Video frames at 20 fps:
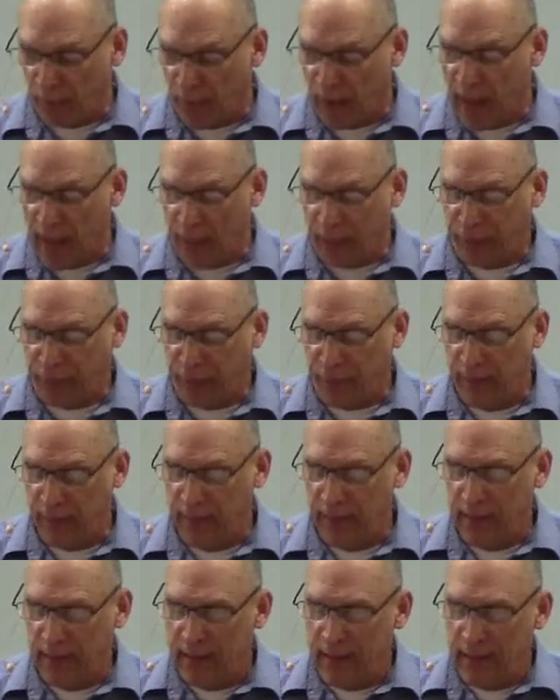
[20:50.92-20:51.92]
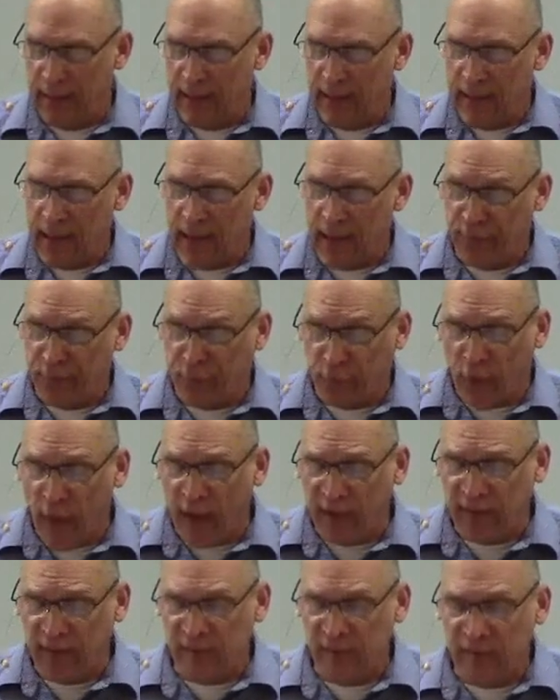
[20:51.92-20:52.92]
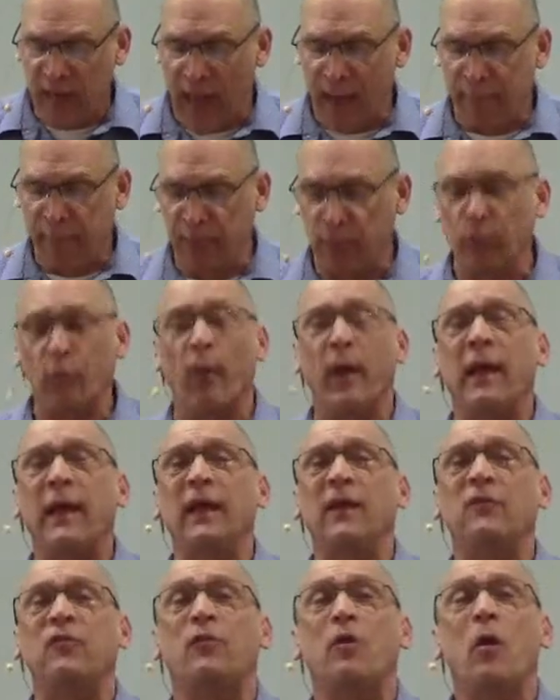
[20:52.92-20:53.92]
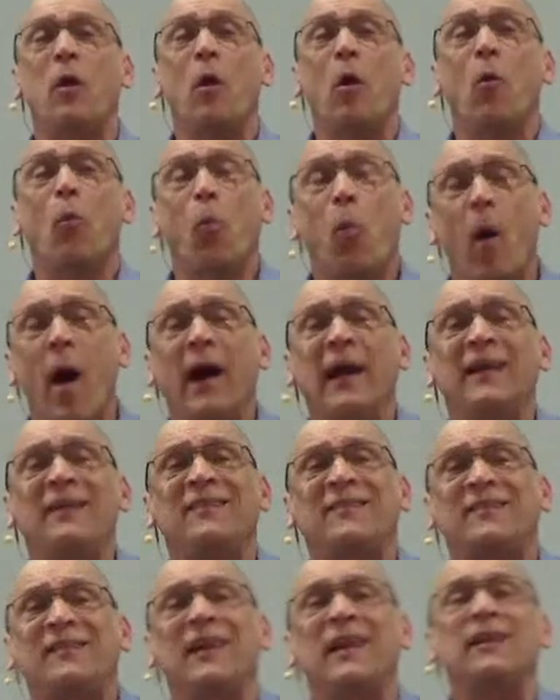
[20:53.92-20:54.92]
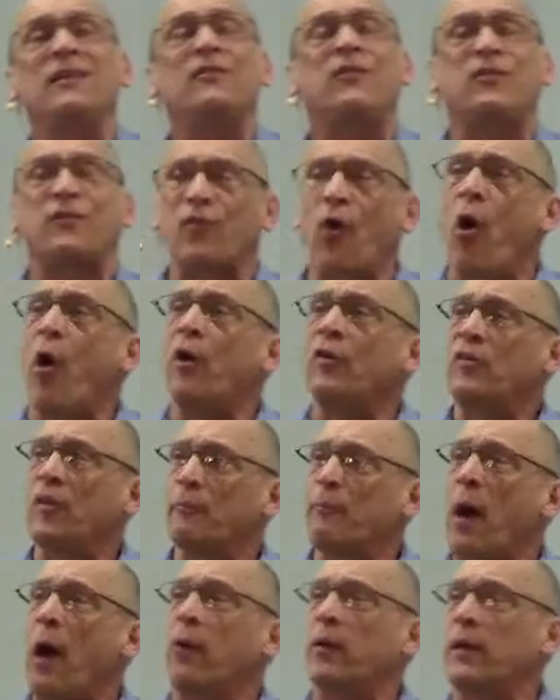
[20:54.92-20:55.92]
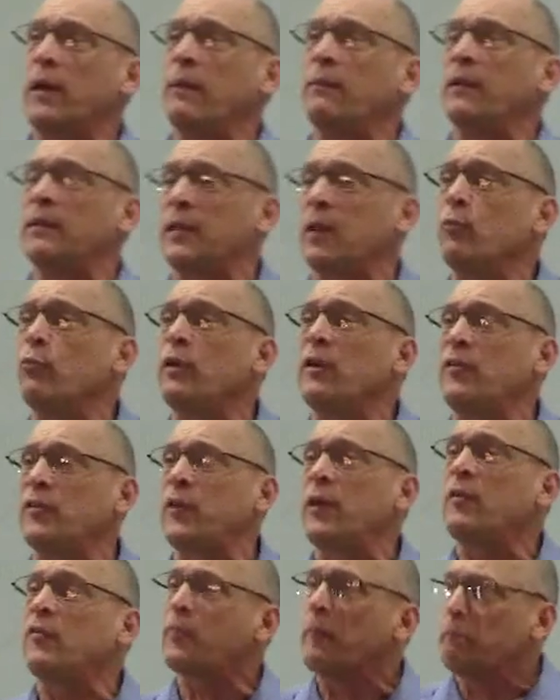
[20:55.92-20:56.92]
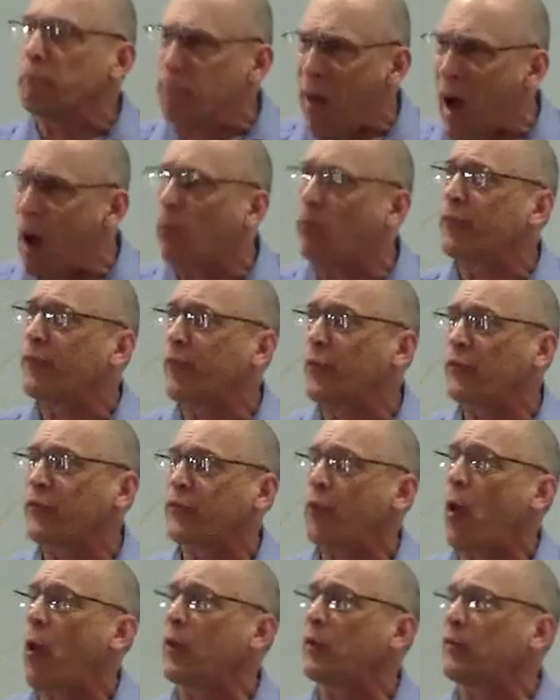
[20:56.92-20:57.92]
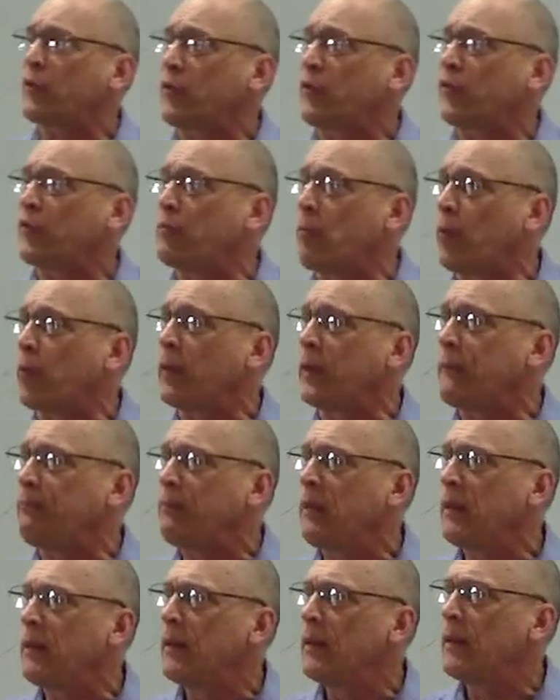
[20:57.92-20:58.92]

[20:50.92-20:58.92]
breath. And if Christ has not been raised, why sing songs about him? And didn't we sing some powerful songs this morning?